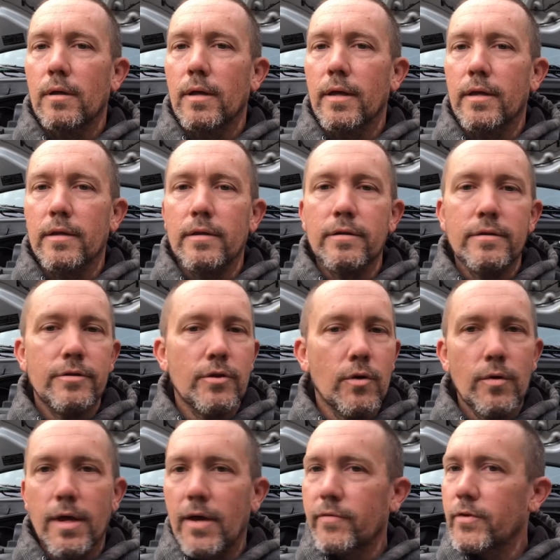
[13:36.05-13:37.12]
And
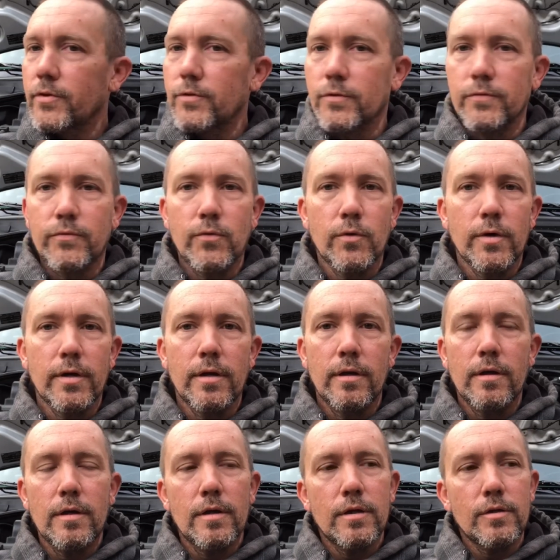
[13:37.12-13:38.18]
don't have to tune for it.
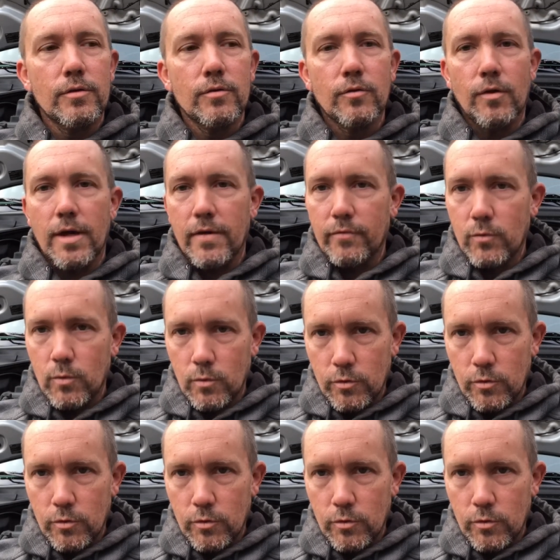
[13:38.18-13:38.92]
You'll have cool,